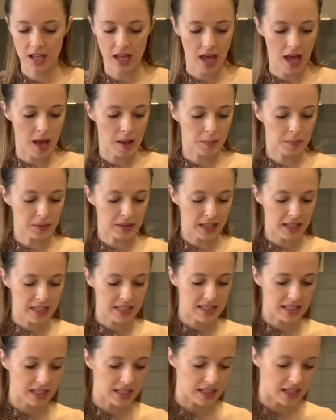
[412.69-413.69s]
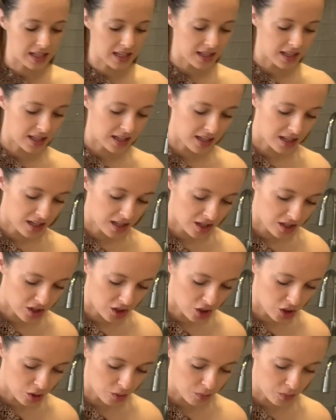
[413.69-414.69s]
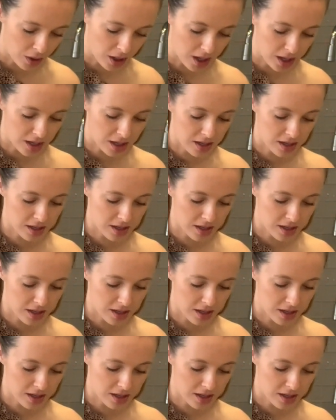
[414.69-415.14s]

and place it in your bread.